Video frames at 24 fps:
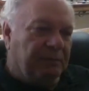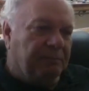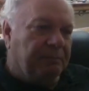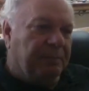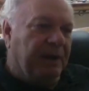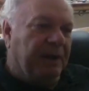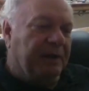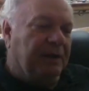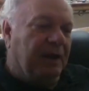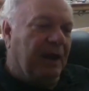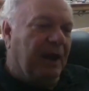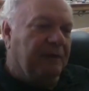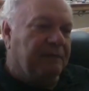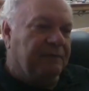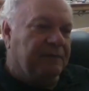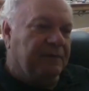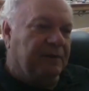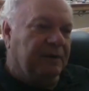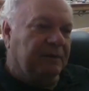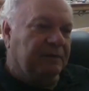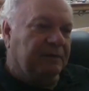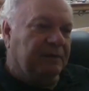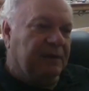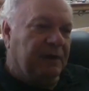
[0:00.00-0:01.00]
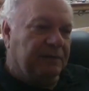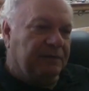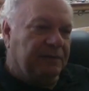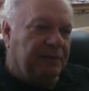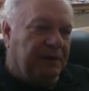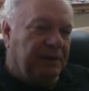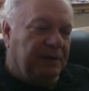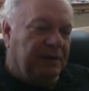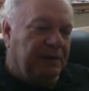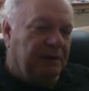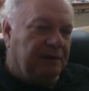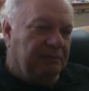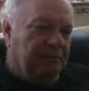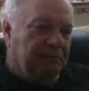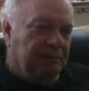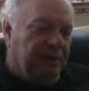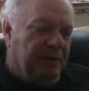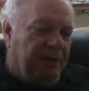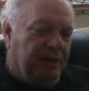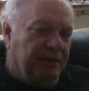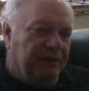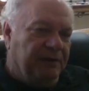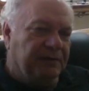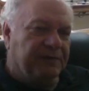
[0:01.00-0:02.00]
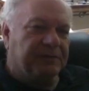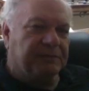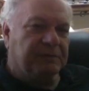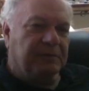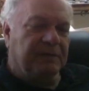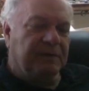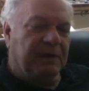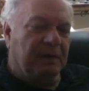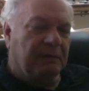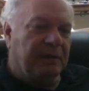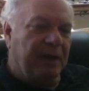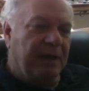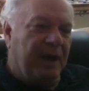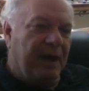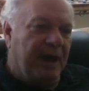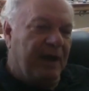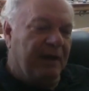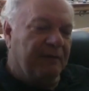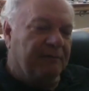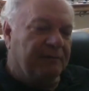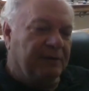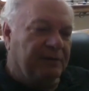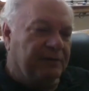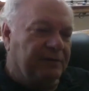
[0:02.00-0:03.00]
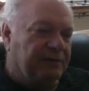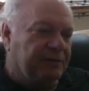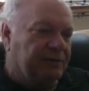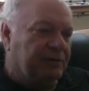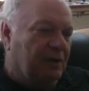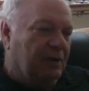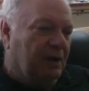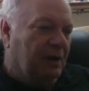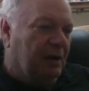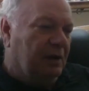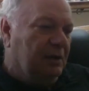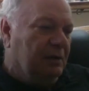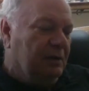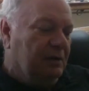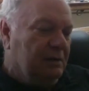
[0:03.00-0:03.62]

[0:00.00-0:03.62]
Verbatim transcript: but I think that the the history that we have is uh,